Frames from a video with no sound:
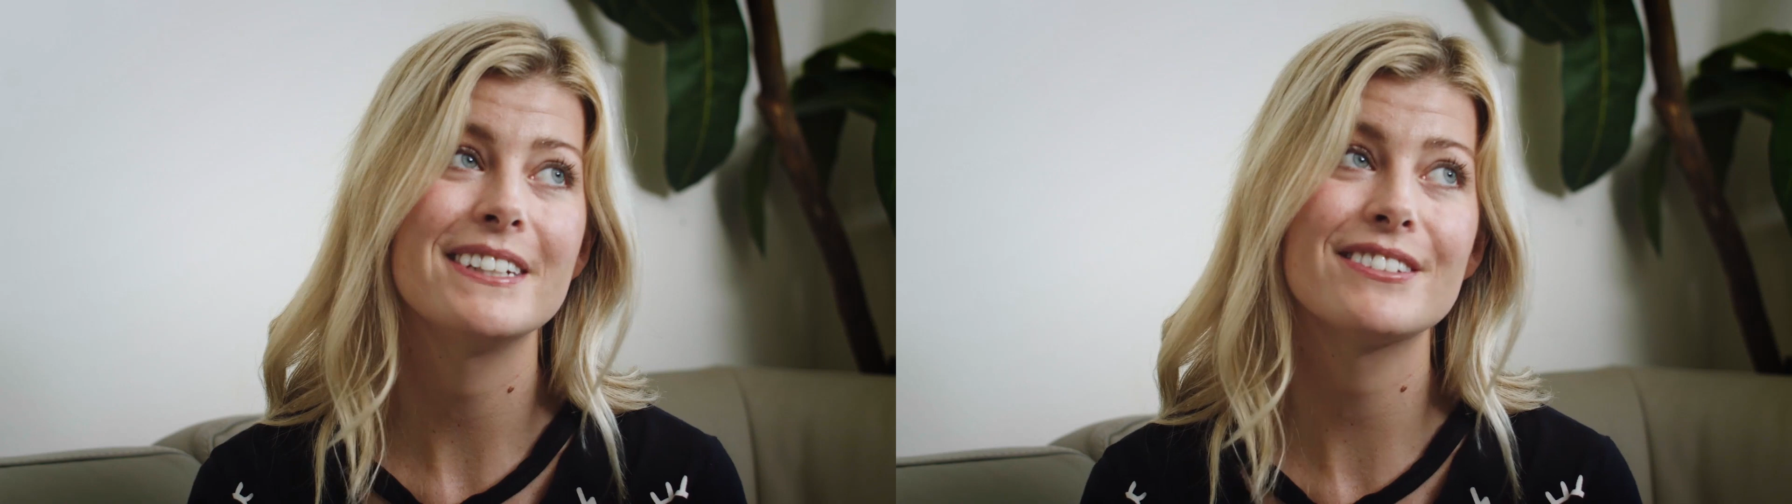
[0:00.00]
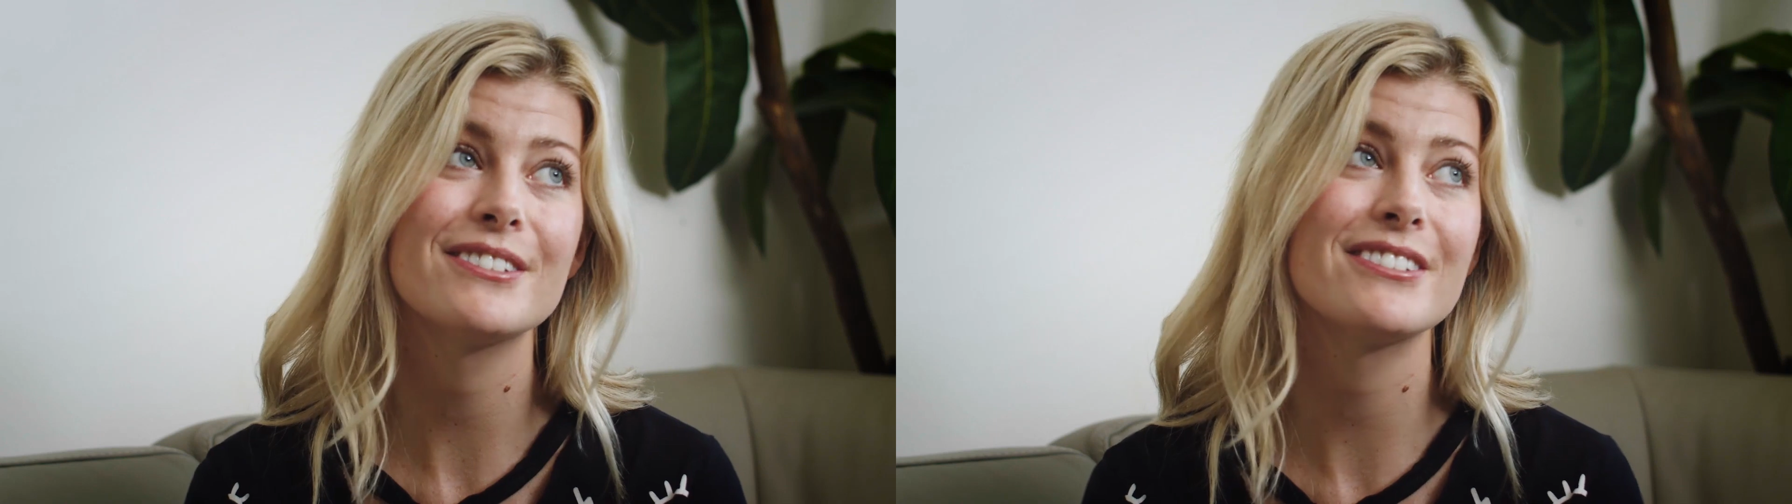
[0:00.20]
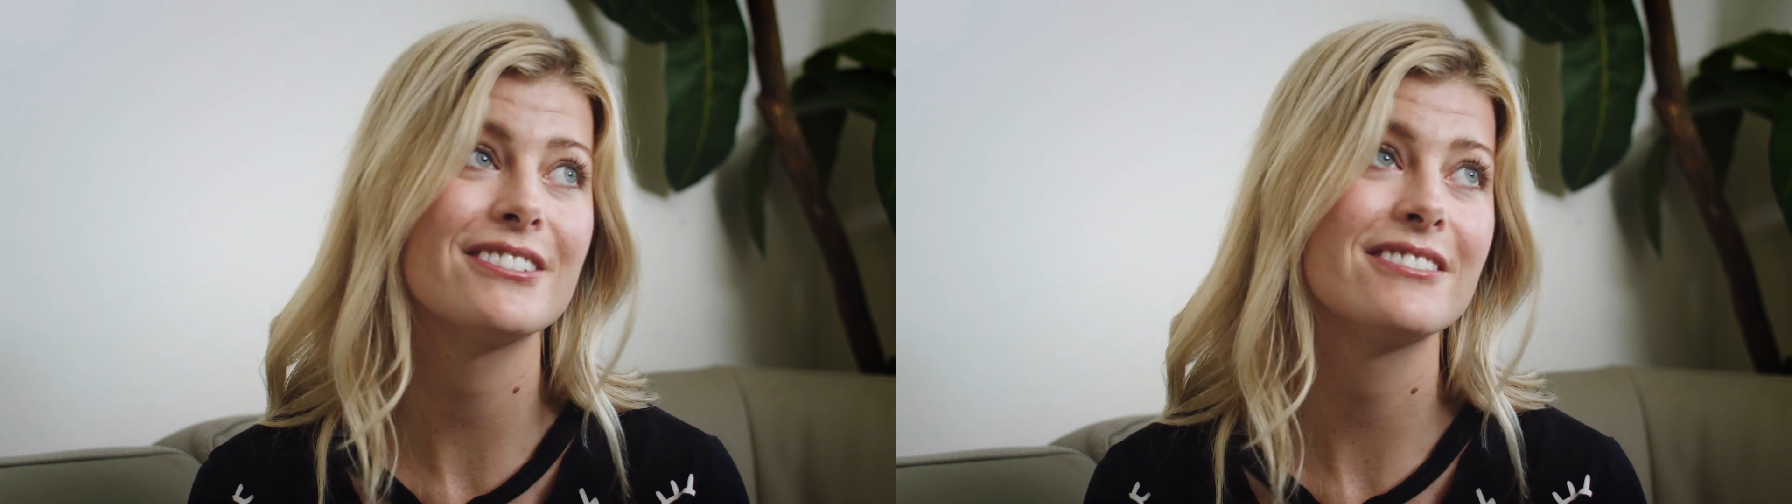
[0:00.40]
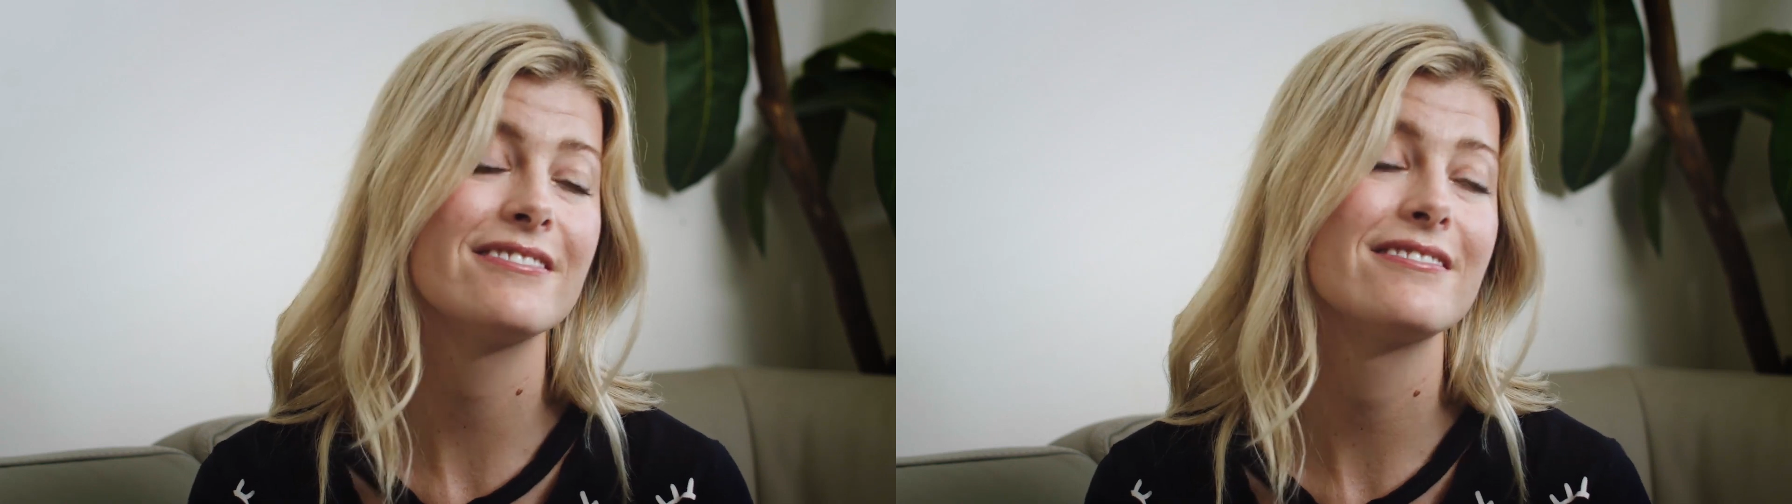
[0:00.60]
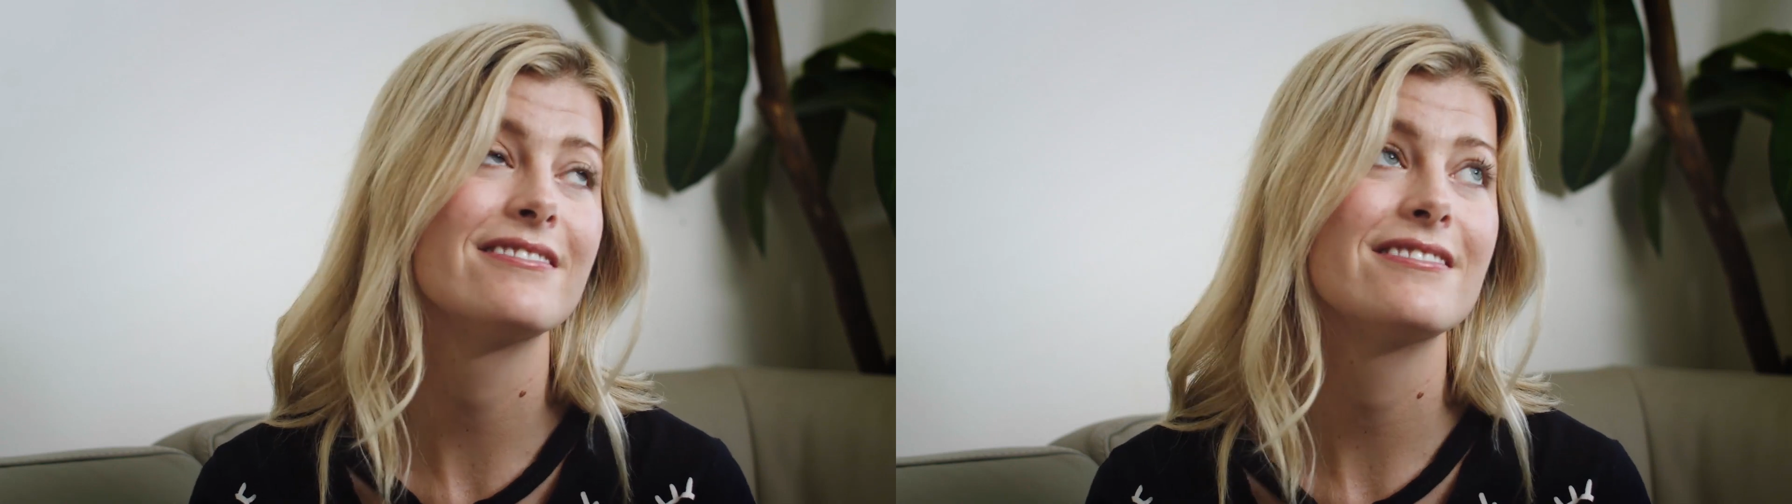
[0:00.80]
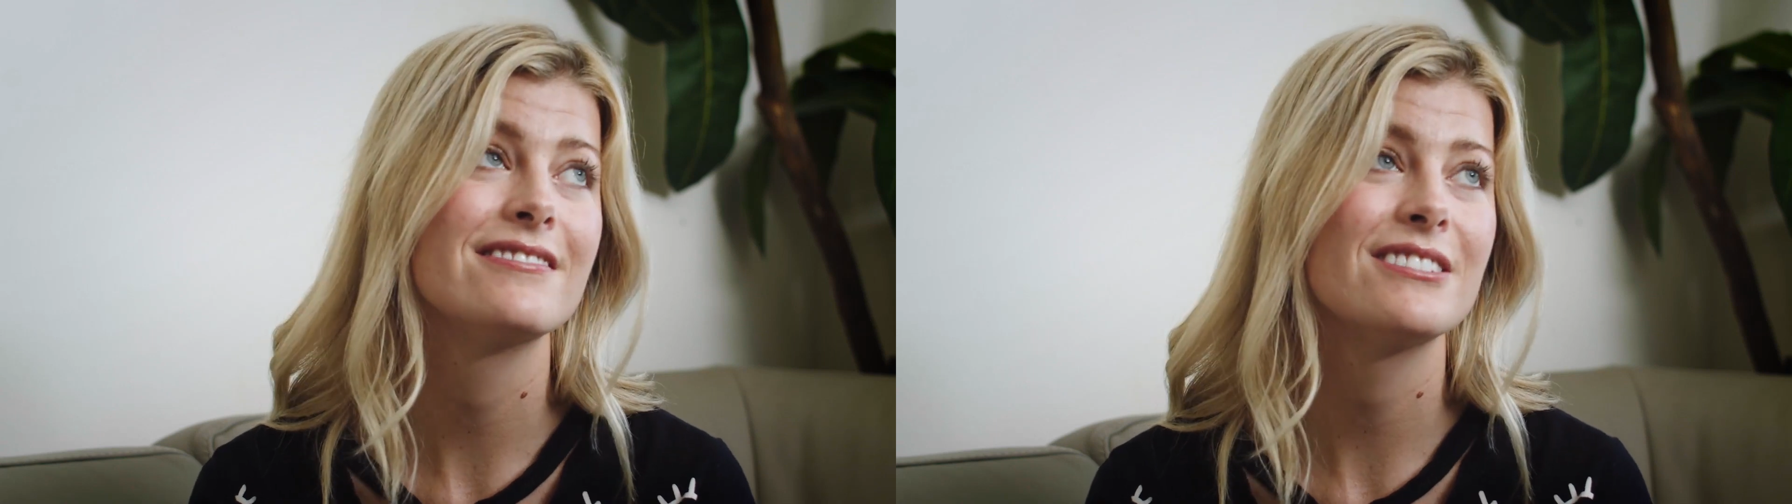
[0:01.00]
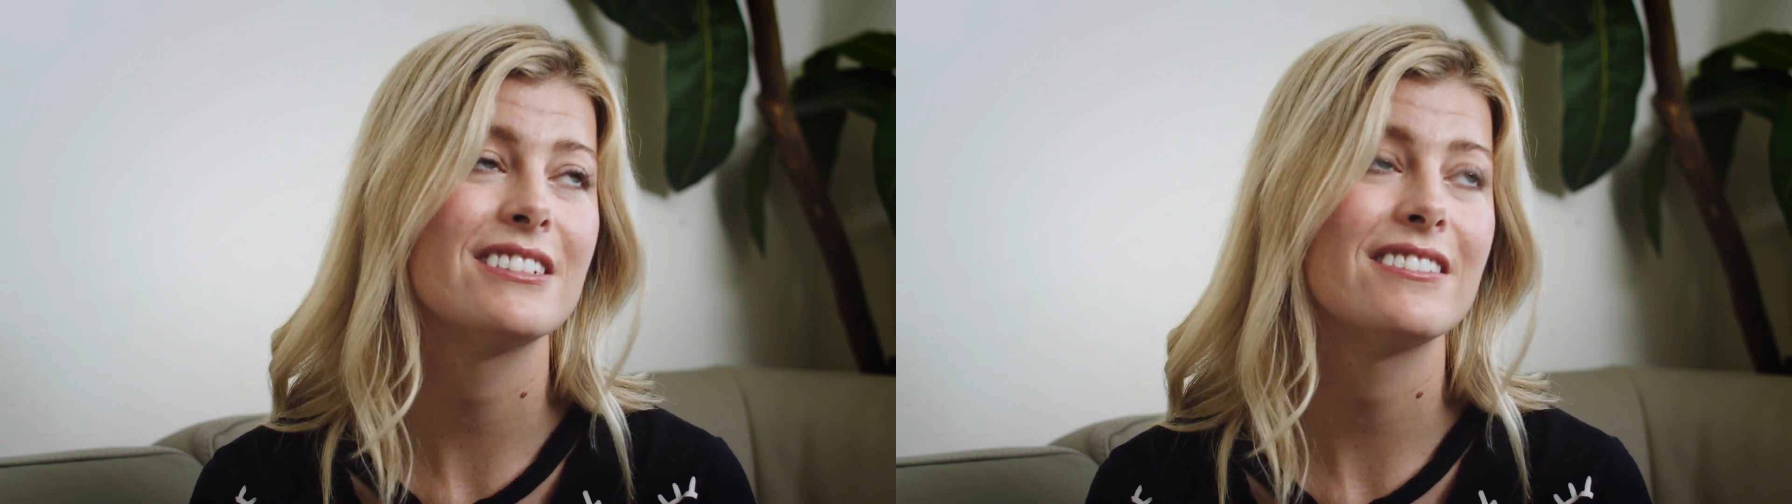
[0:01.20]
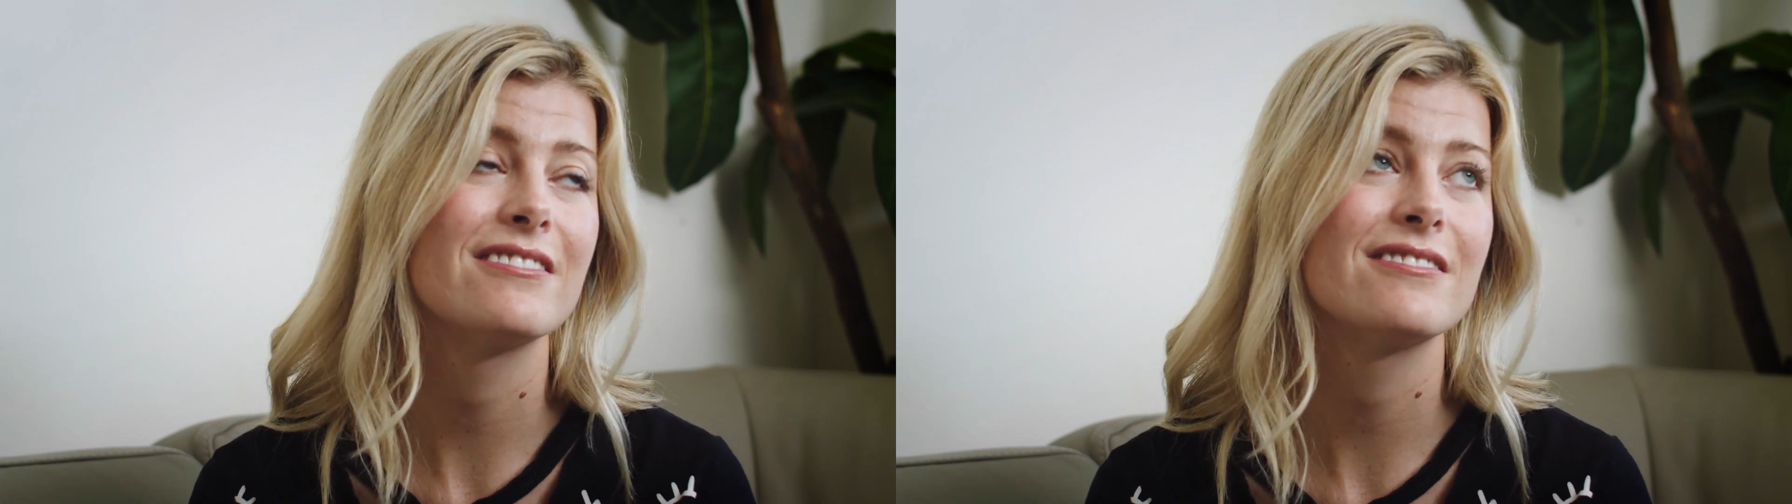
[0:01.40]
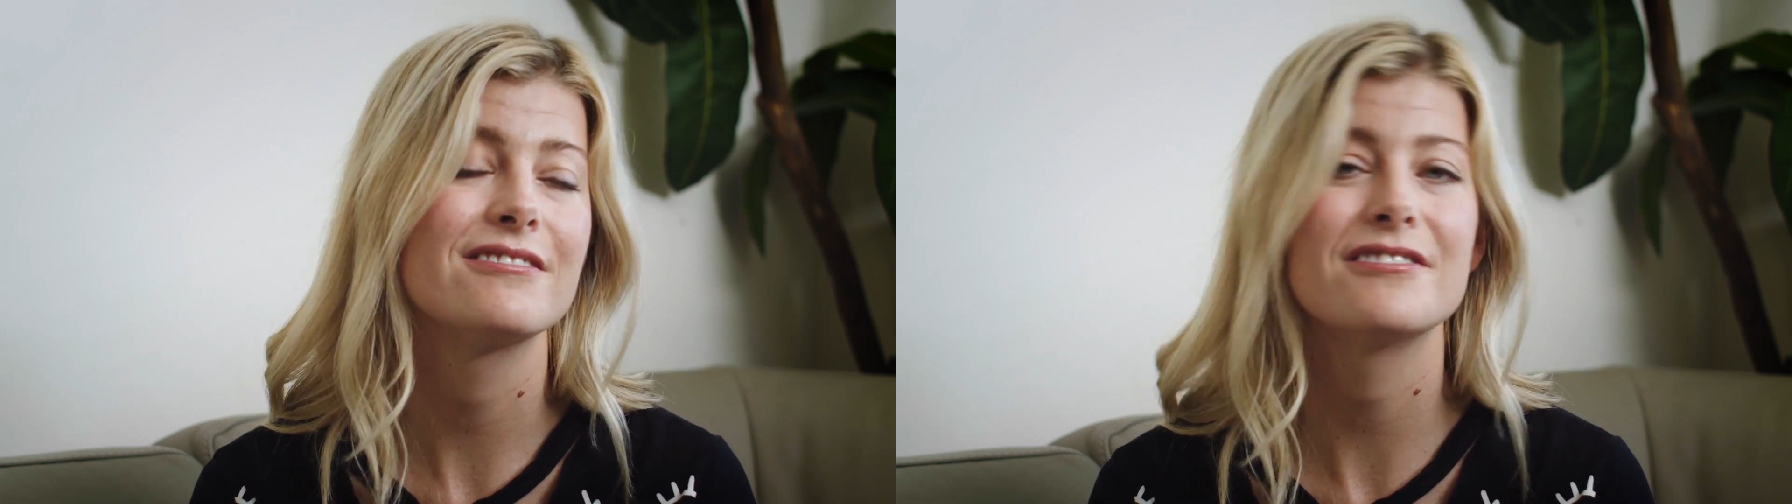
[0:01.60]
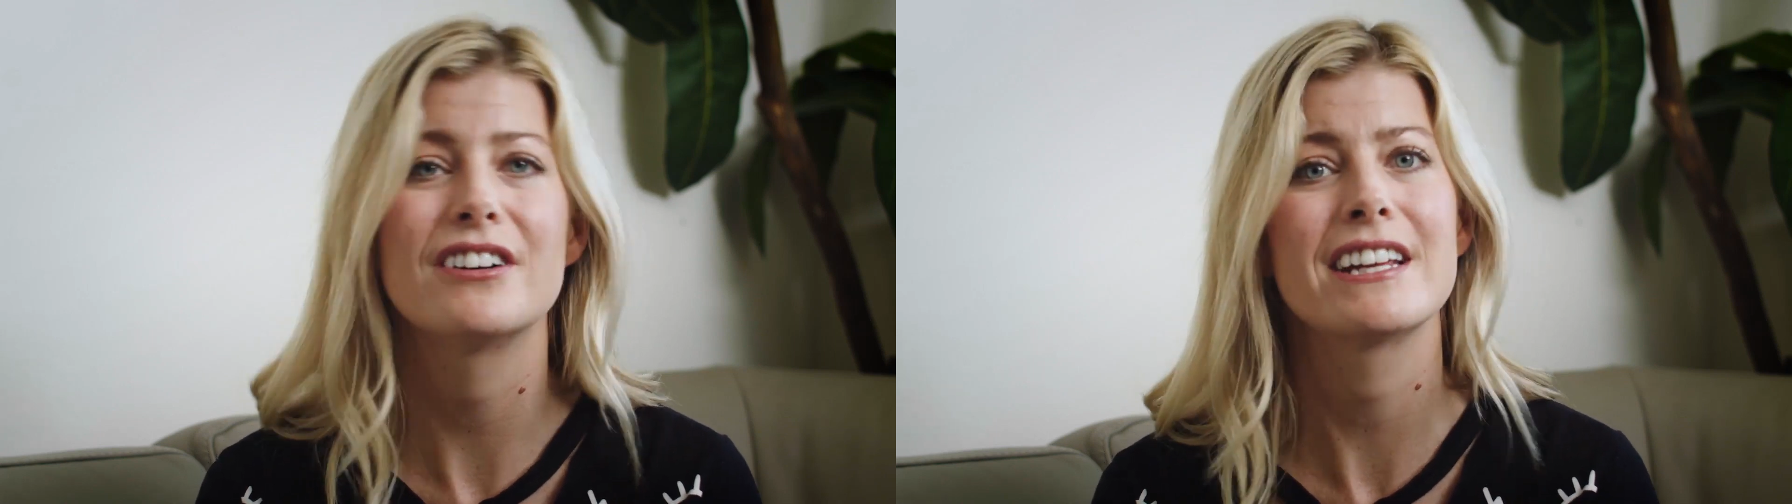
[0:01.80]
It's
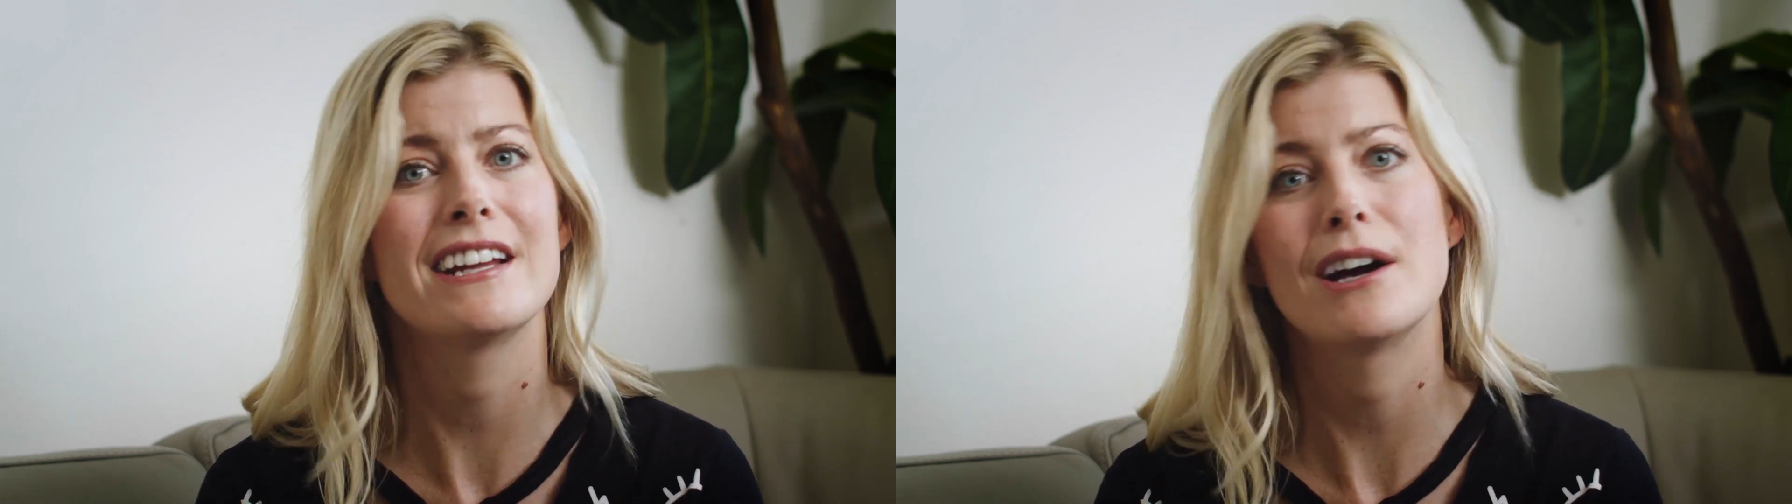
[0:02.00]
funny